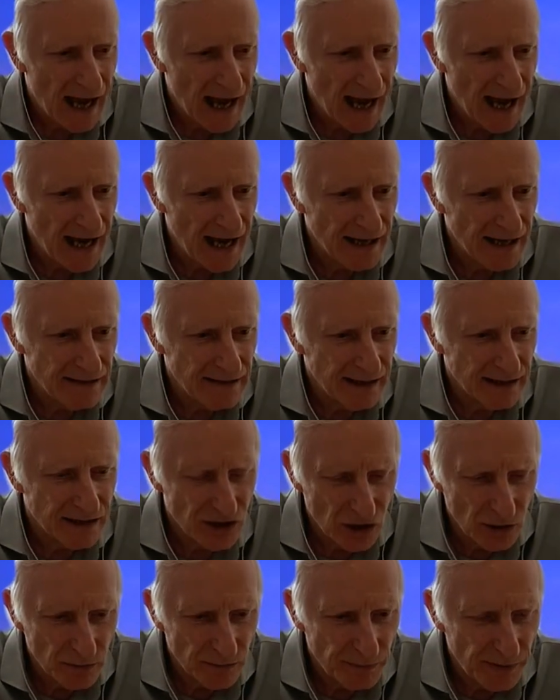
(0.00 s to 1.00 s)
And as
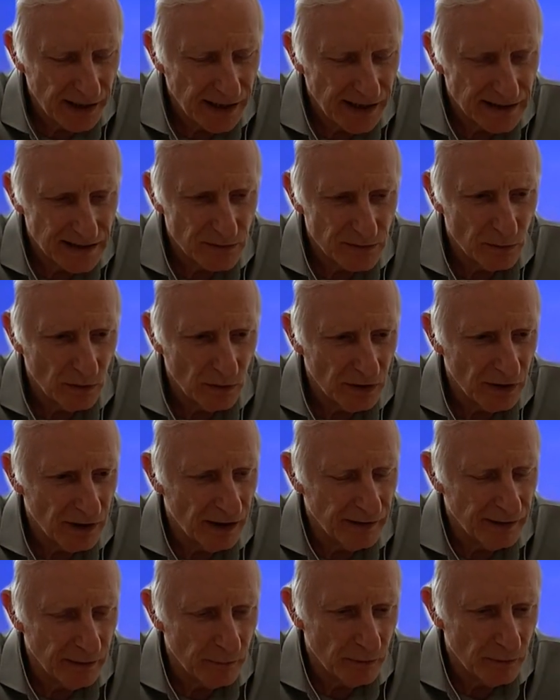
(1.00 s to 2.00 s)
human beings, one of the, I
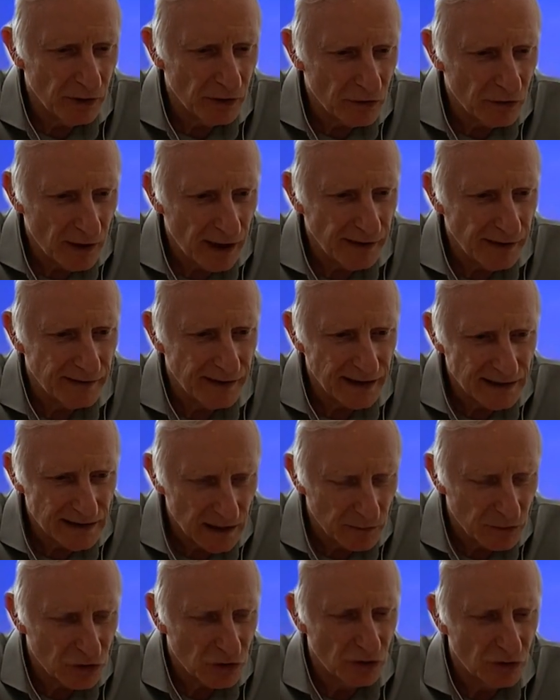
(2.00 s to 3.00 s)
think one of the great things, and
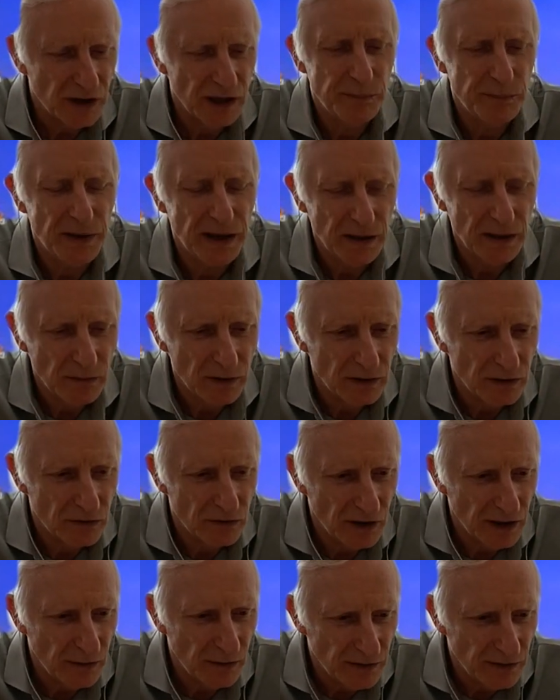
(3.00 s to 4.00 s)
I'm sure DP will
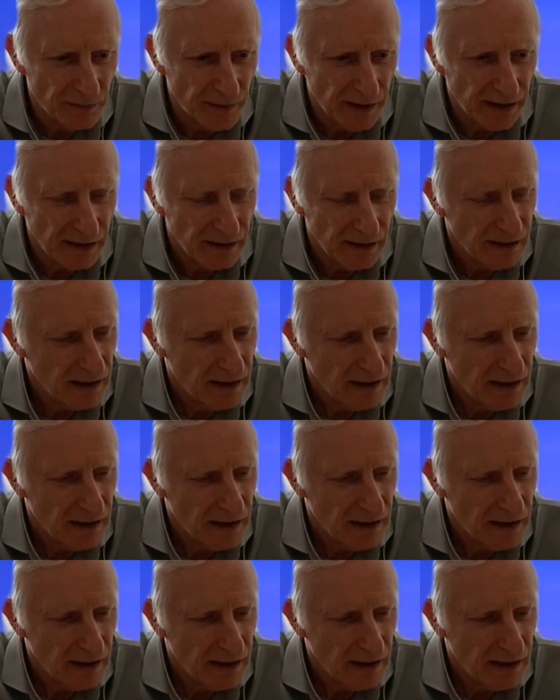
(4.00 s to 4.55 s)
agree with me,